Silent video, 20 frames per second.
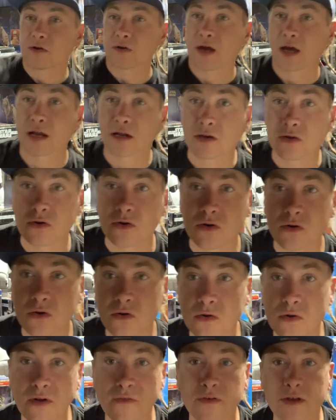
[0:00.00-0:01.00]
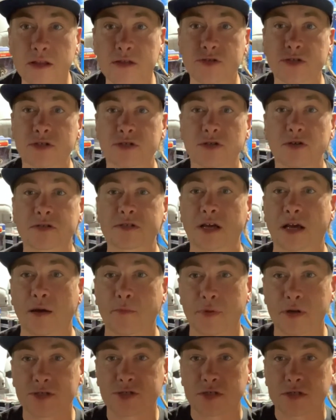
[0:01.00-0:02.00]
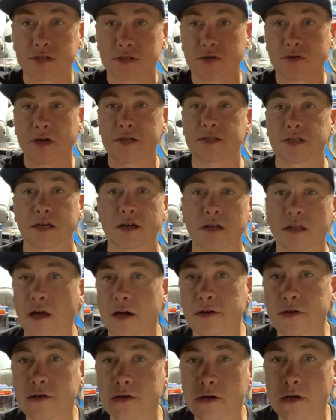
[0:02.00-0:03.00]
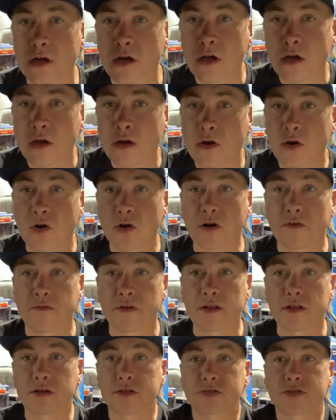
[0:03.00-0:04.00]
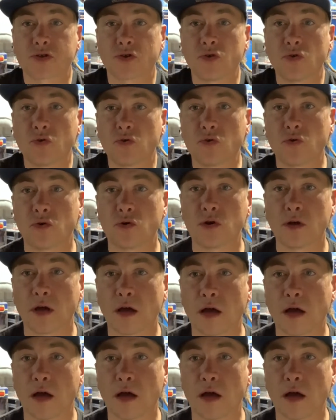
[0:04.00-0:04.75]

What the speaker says: I don't know if it just looks like a bunch of crazy clutter or if it looks cool.